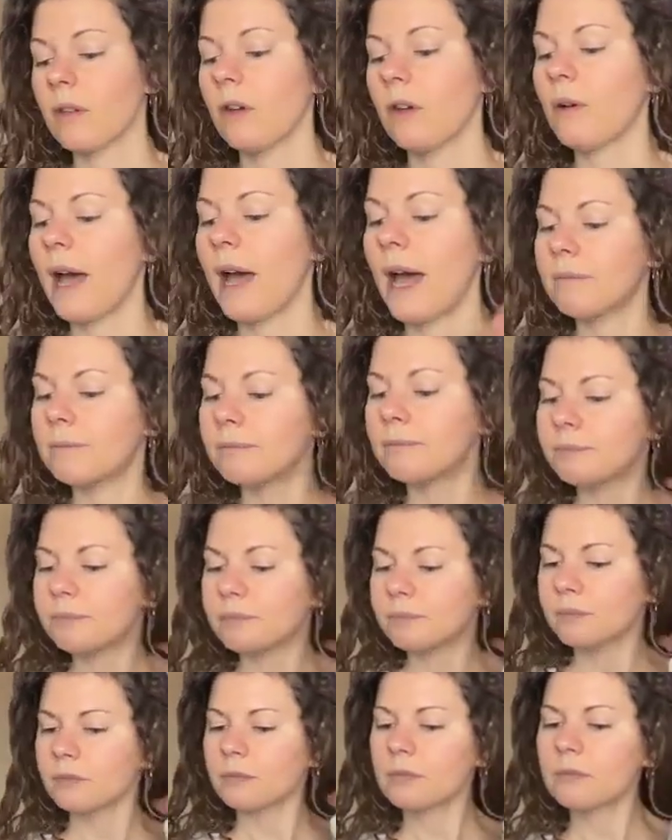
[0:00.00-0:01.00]
Okay.
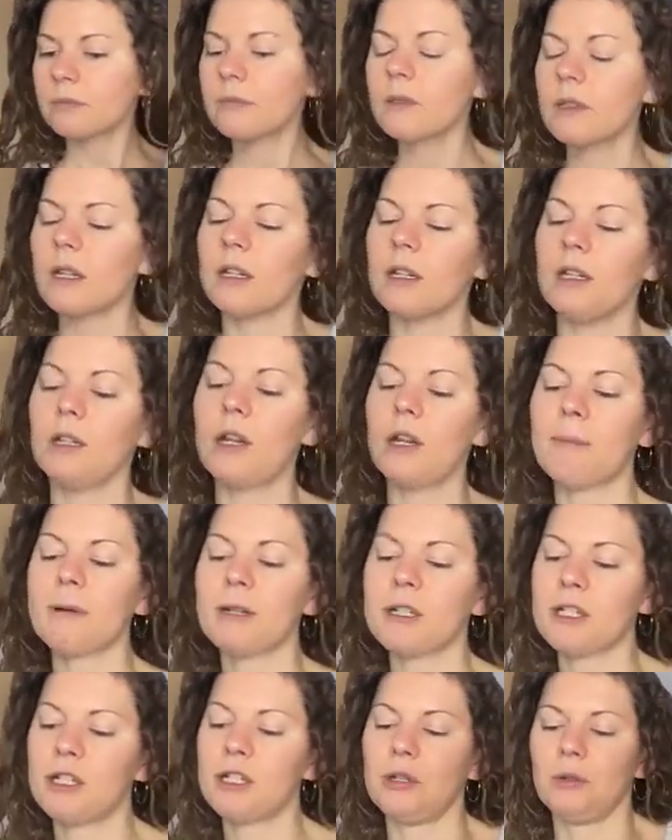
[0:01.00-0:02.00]

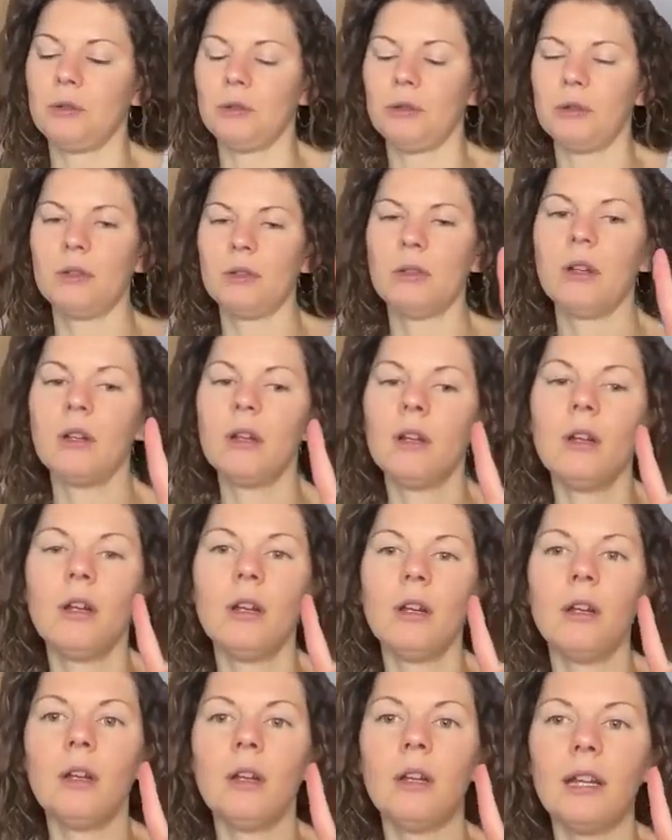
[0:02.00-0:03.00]
Number two,
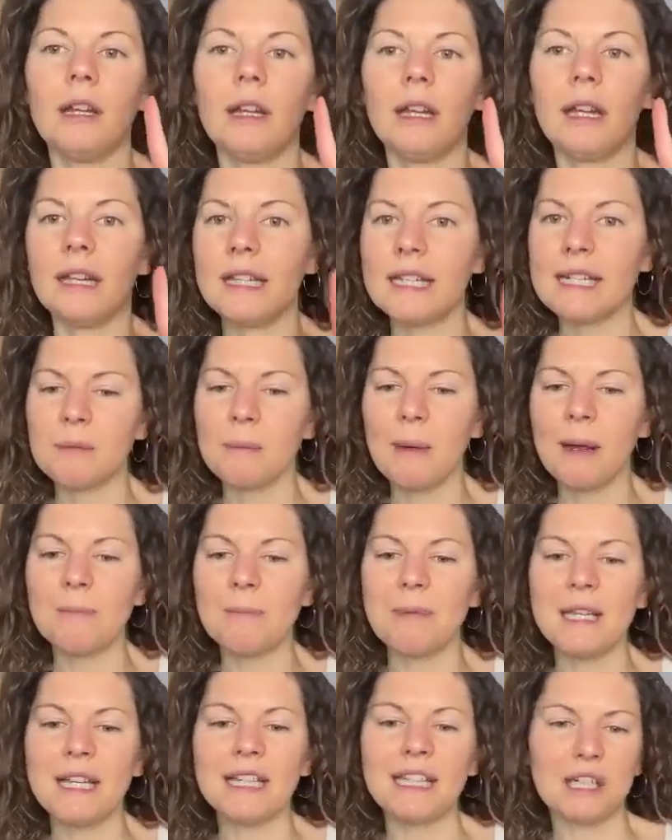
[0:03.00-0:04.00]
and this
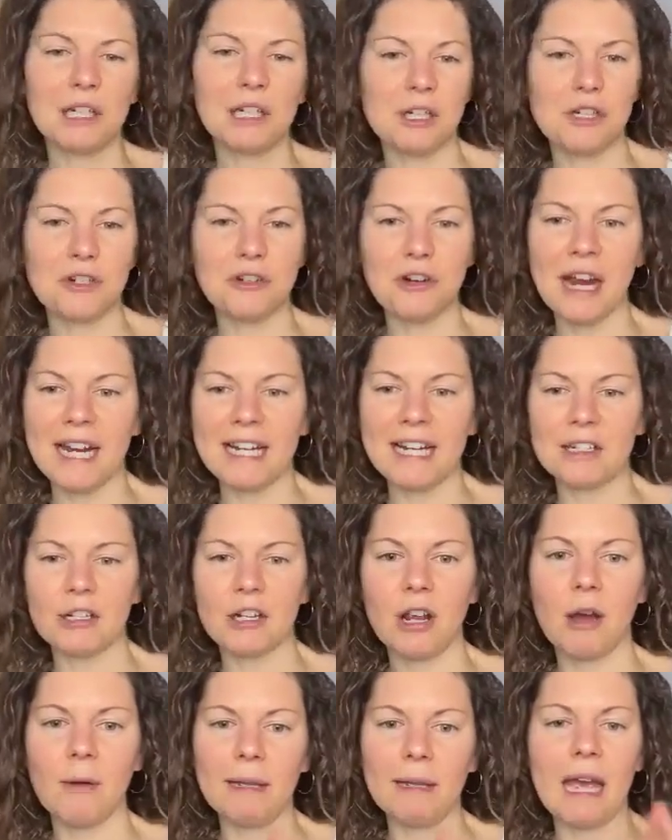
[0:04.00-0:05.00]
might be a little strange
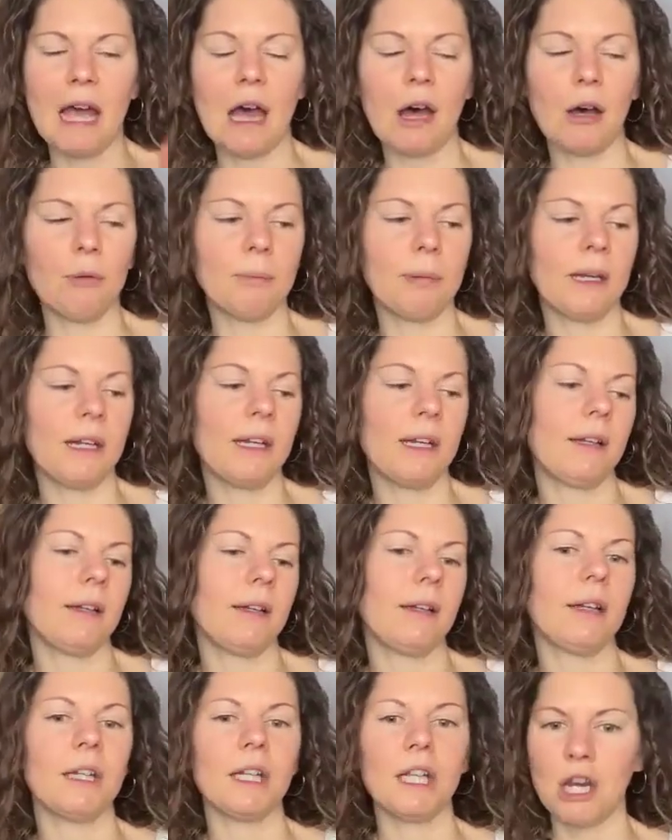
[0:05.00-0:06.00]
coming out, but
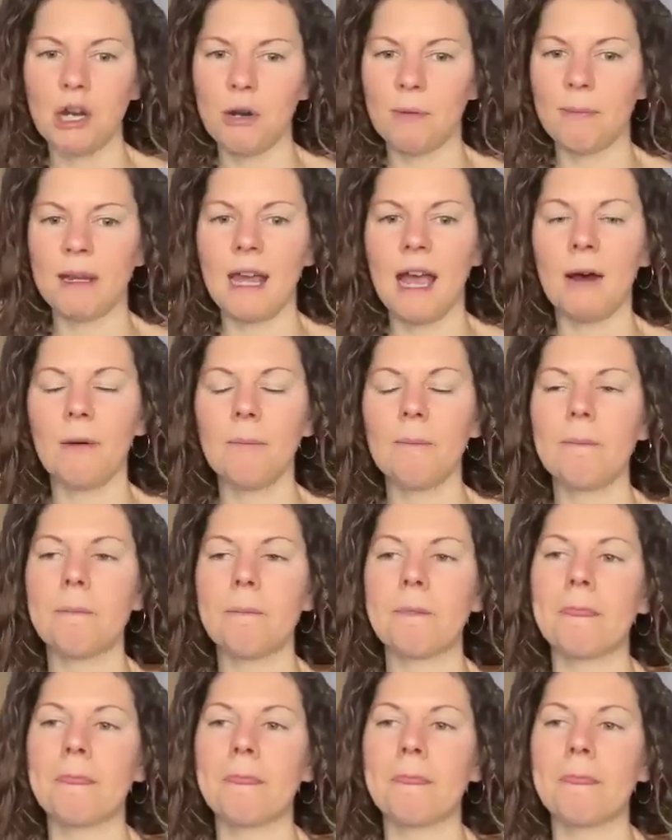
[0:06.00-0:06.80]
hear me out.